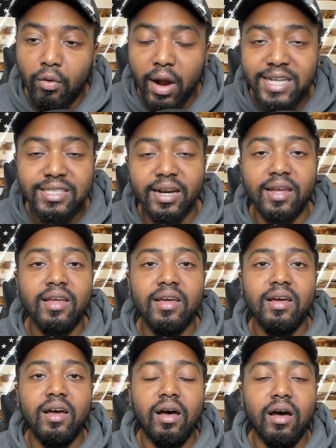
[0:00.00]
president,
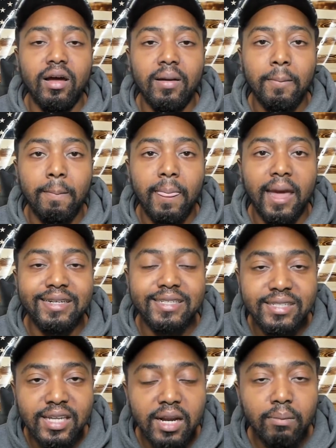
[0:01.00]
a
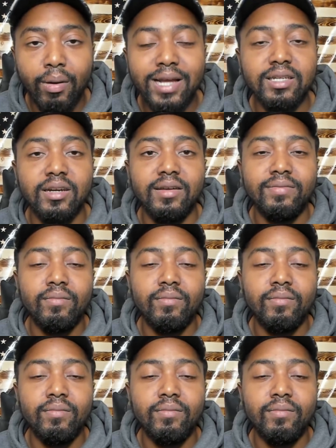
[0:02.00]
sitting president.